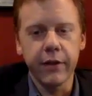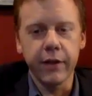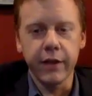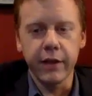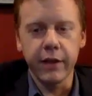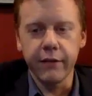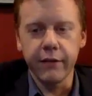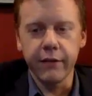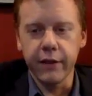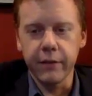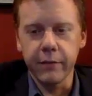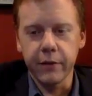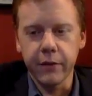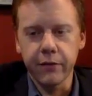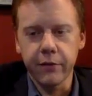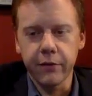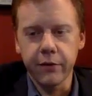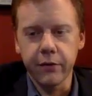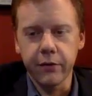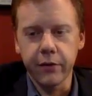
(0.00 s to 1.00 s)
Thank you very
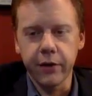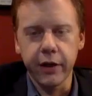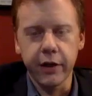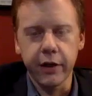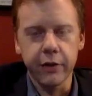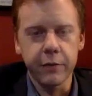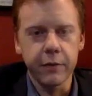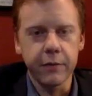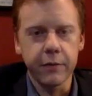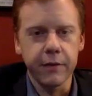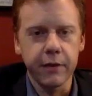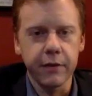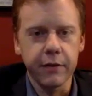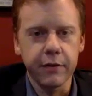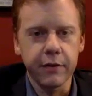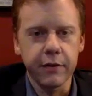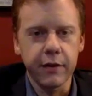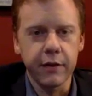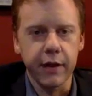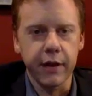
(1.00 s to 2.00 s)
much for joining us,
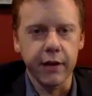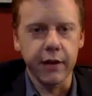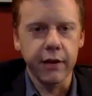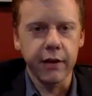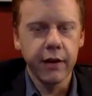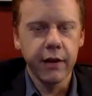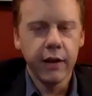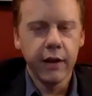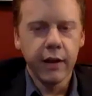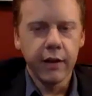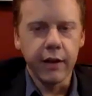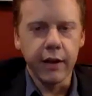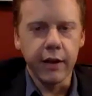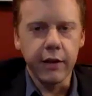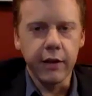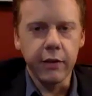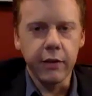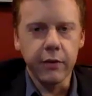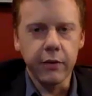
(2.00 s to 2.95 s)
Professor. And thanks